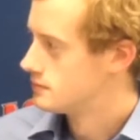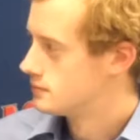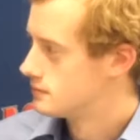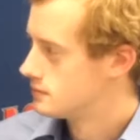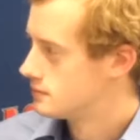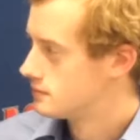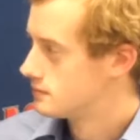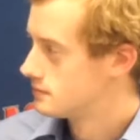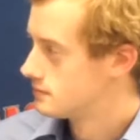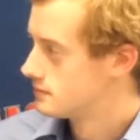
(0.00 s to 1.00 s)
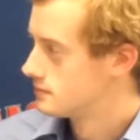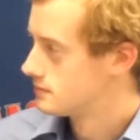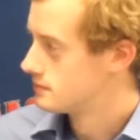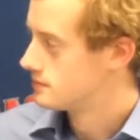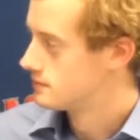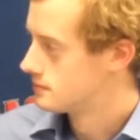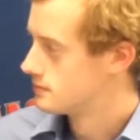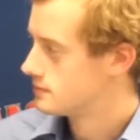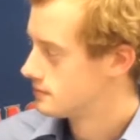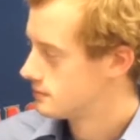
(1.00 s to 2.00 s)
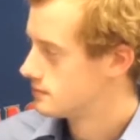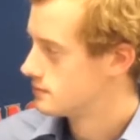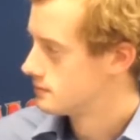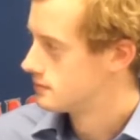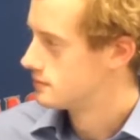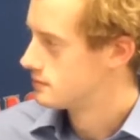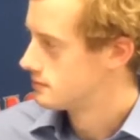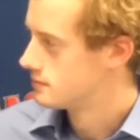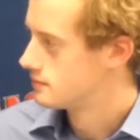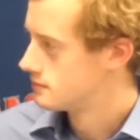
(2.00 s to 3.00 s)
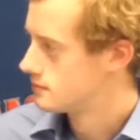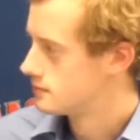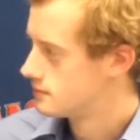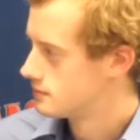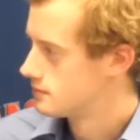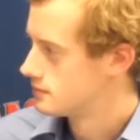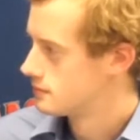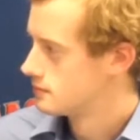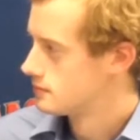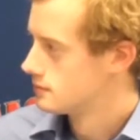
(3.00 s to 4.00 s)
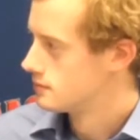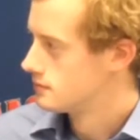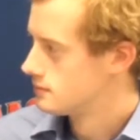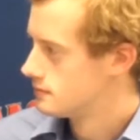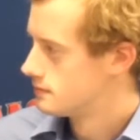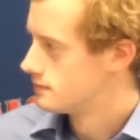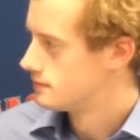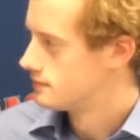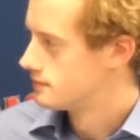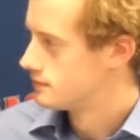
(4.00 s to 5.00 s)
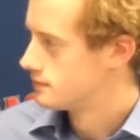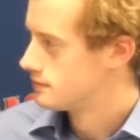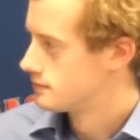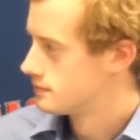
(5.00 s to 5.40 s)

(silent)